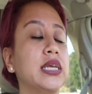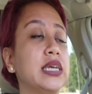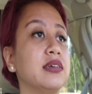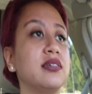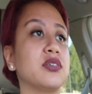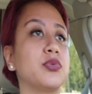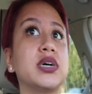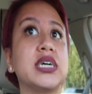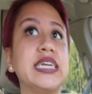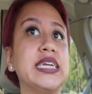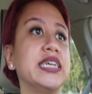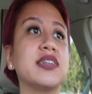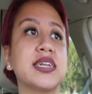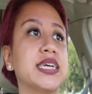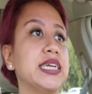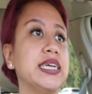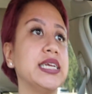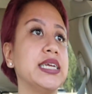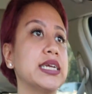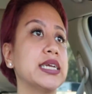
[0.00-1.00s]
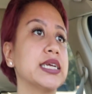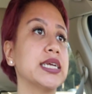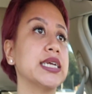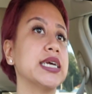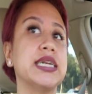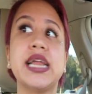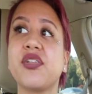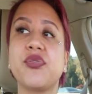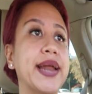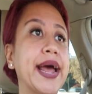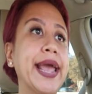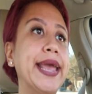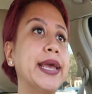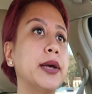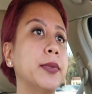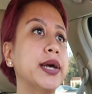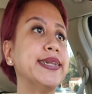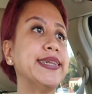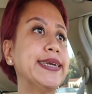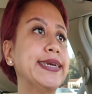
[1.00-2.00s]
It's just what it is, honey. And that's what I
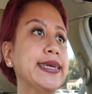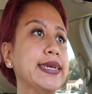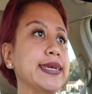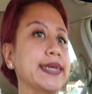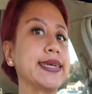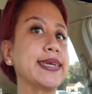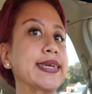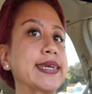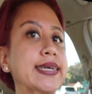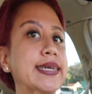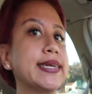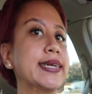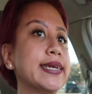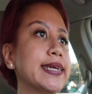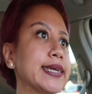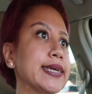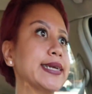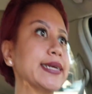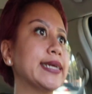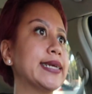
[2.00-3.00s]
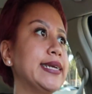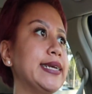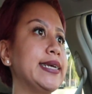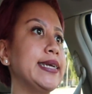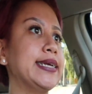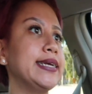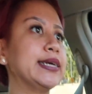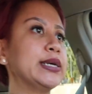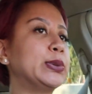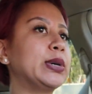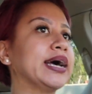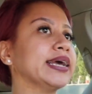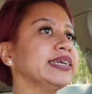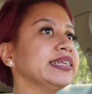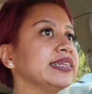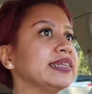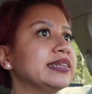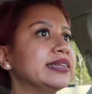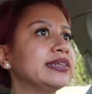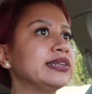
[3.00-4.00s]
am, honey. I'm
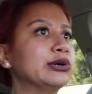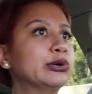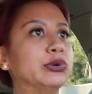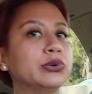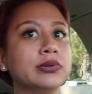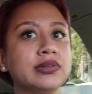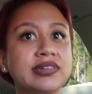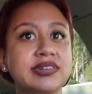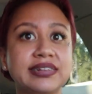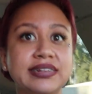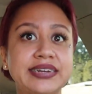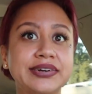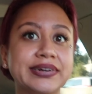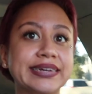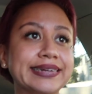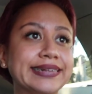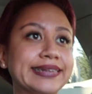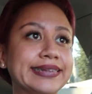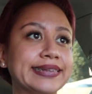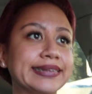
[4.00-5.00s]
so serious.